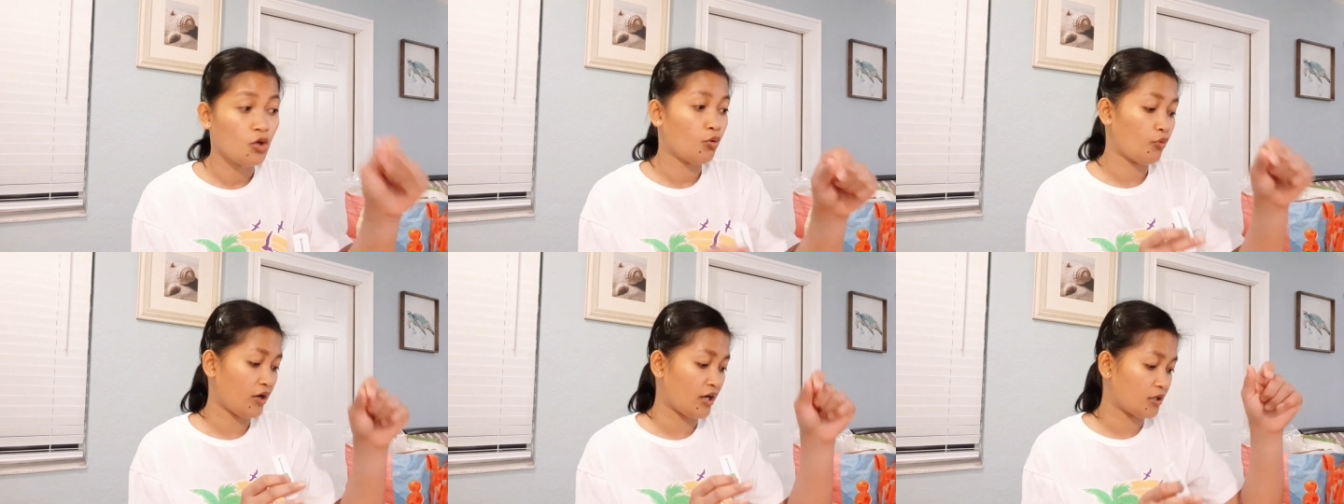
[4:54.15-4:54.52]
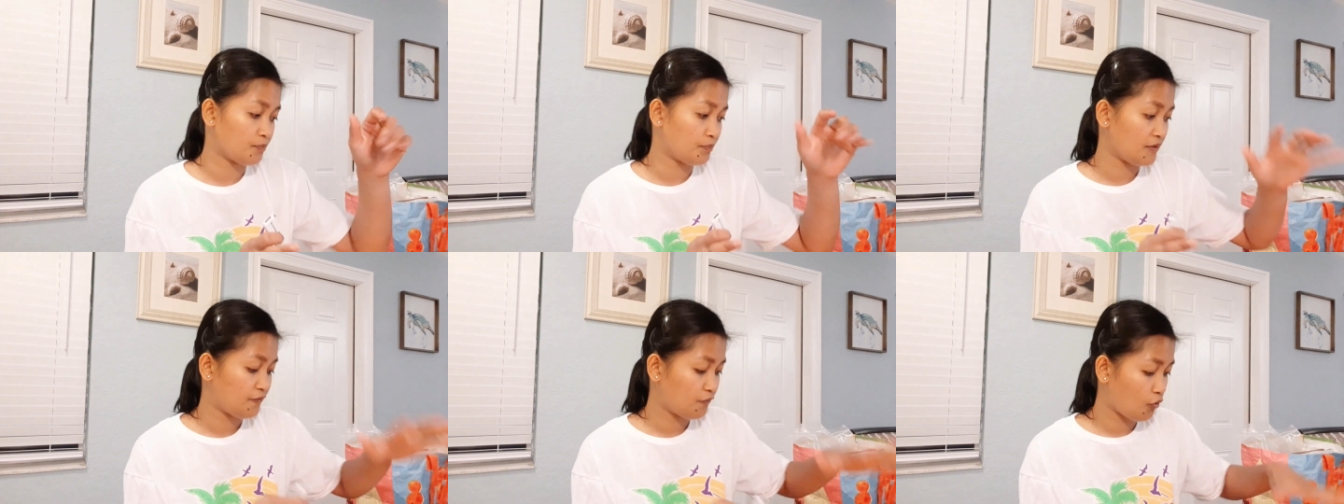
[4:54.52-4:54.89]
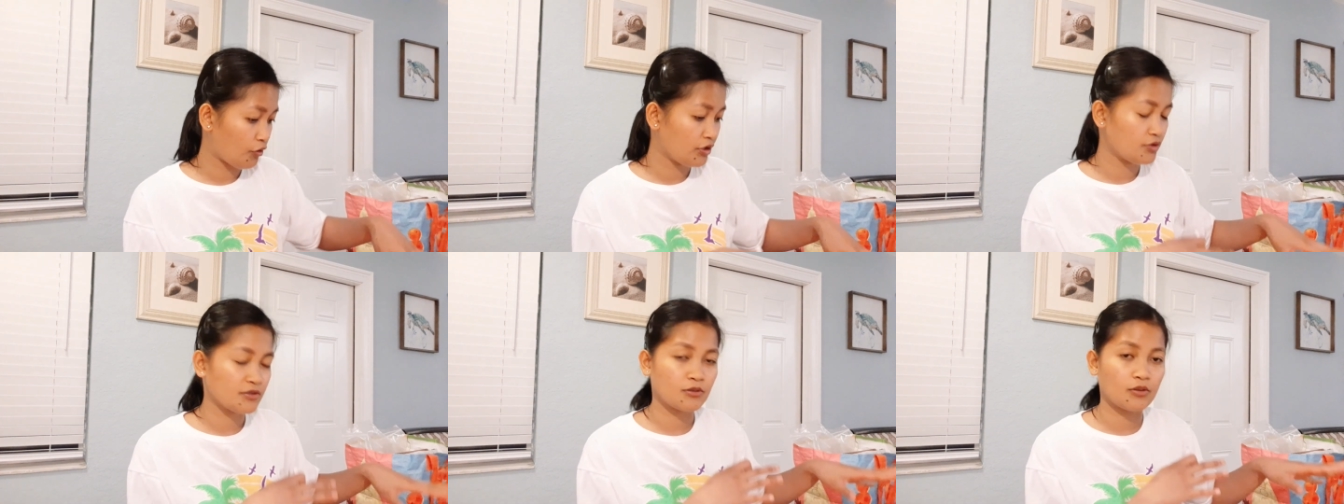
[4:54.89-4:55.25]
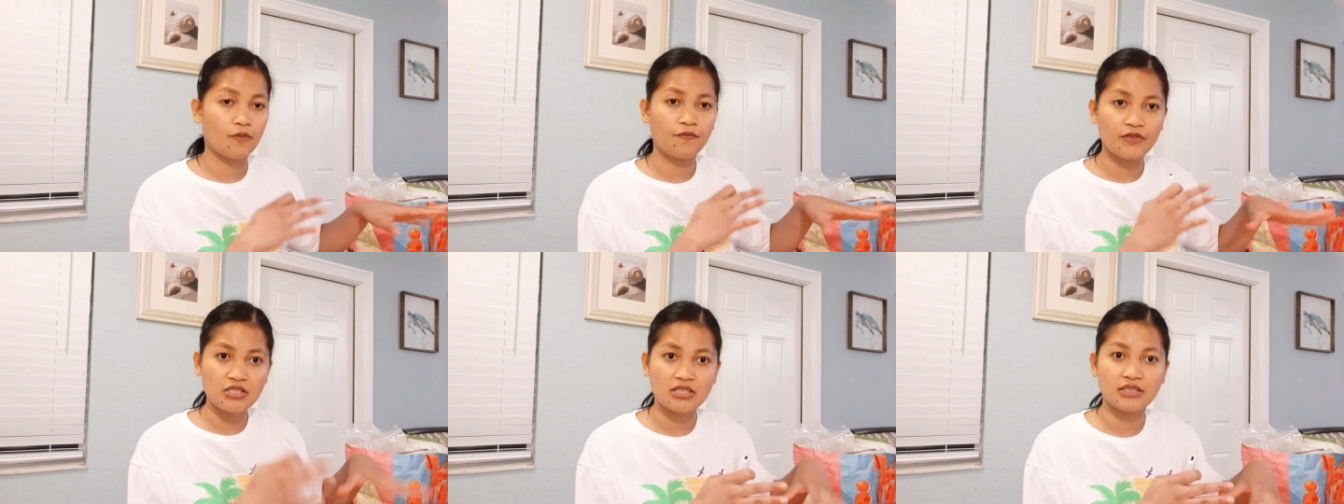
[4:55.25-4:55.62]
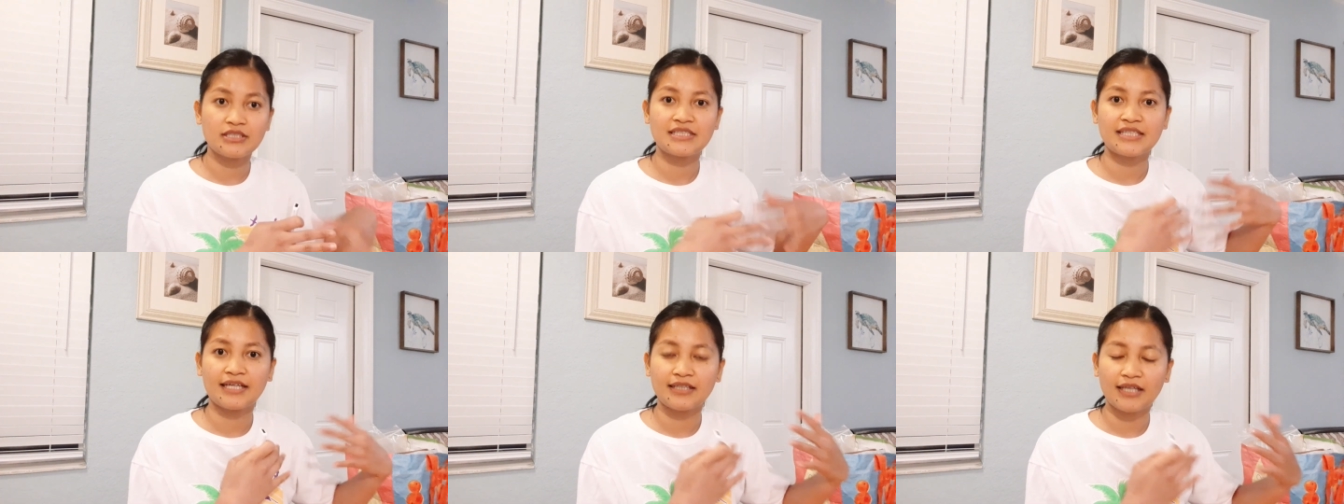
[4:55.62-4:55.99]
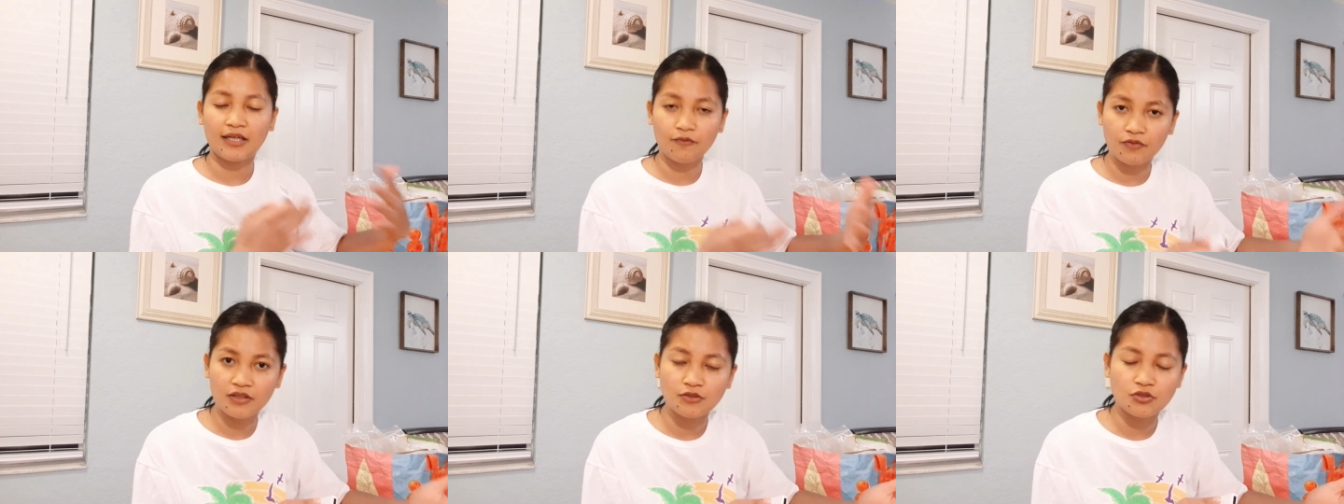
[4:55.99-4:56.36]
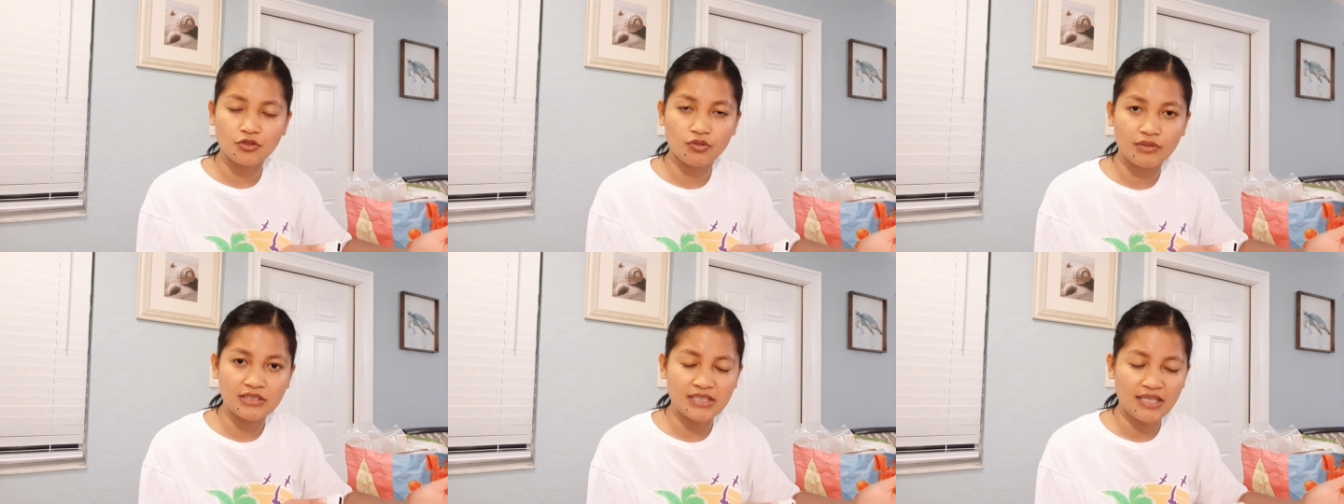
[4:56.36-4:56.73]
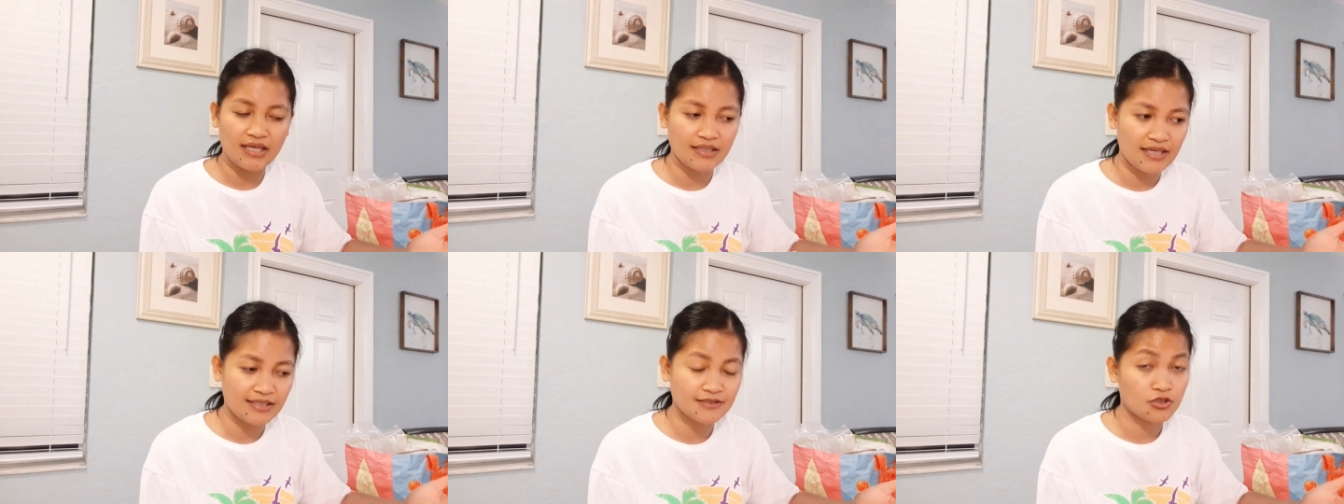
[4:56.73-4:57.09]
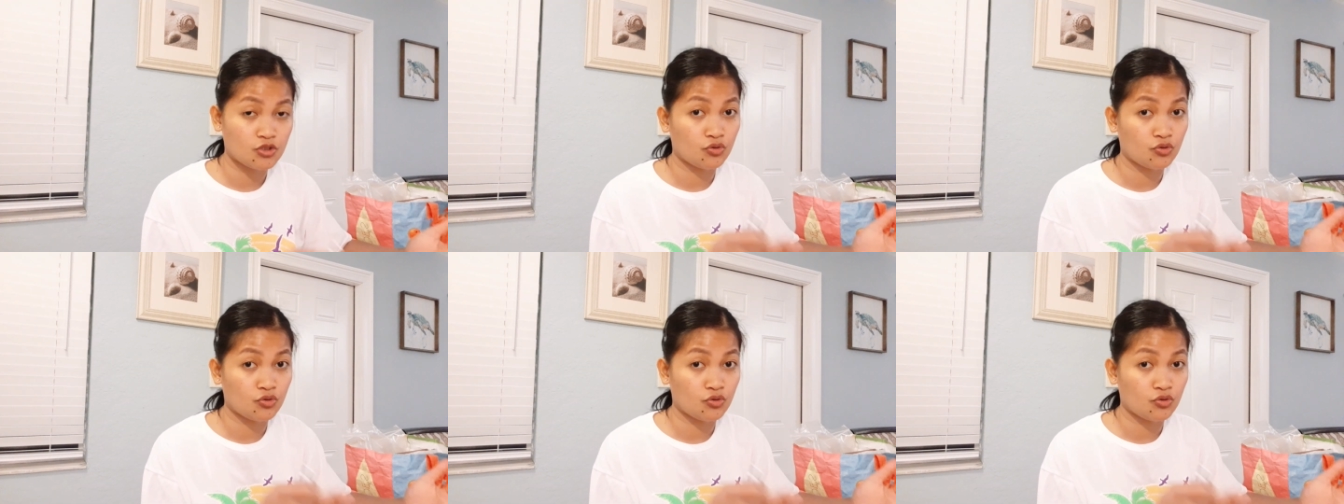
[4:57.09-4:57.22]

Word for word: where before you officially send everything to USCIS,